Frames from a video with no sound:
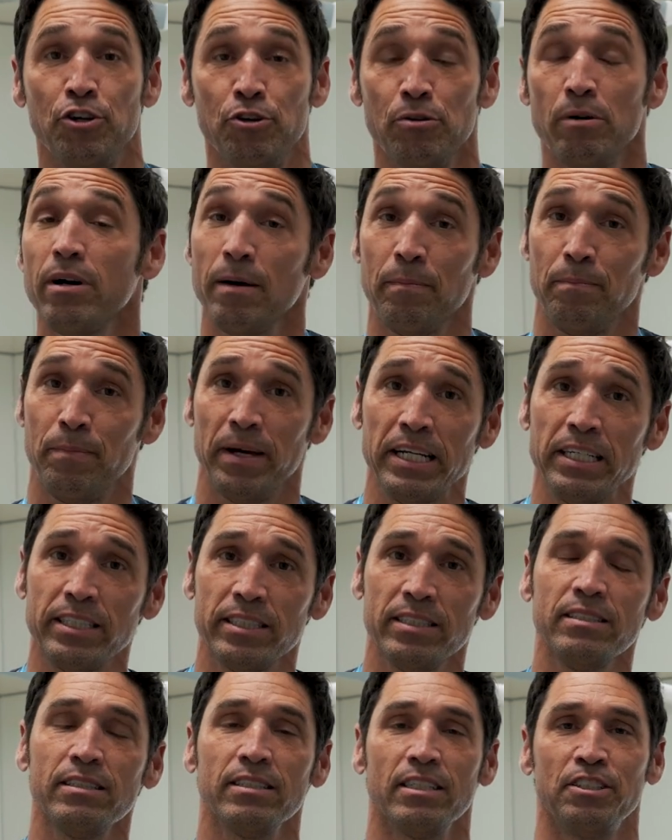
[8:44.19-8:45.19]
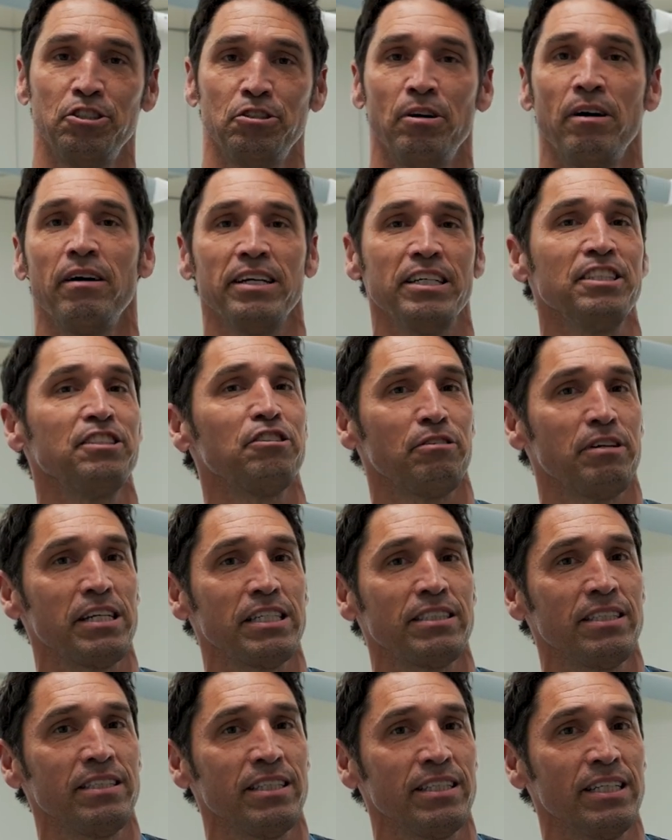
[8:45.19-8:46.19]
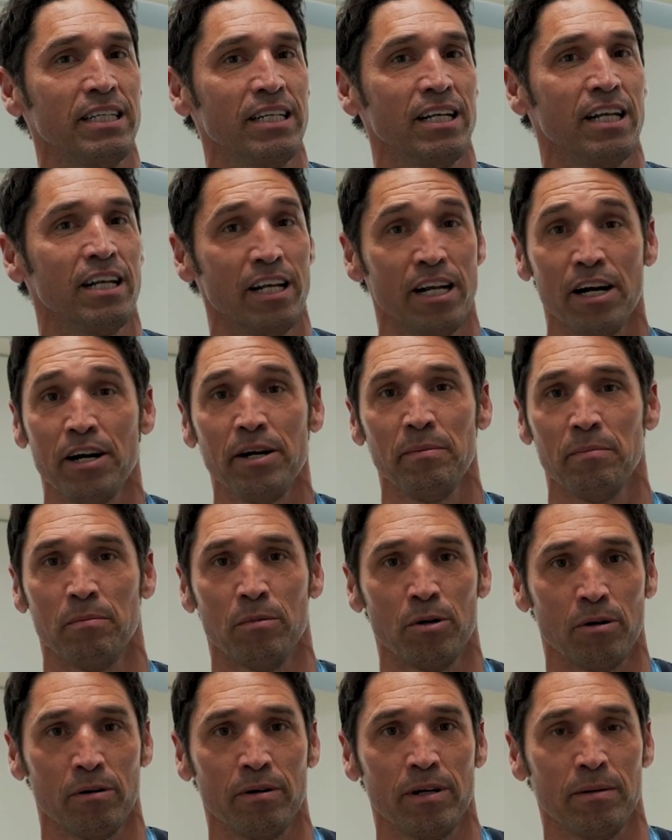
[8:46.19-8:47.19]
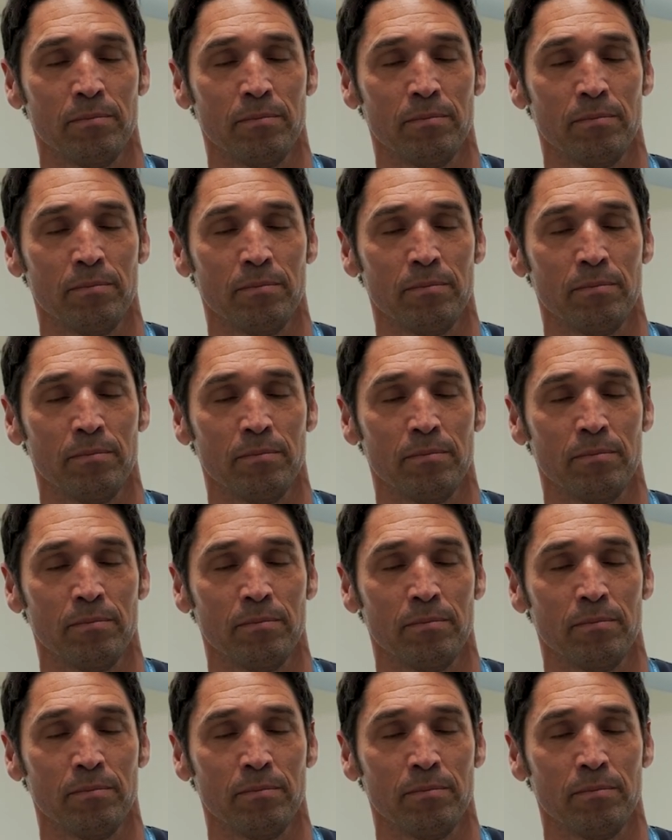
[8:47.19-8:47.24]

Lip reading: you are a patient and you are interested in learning more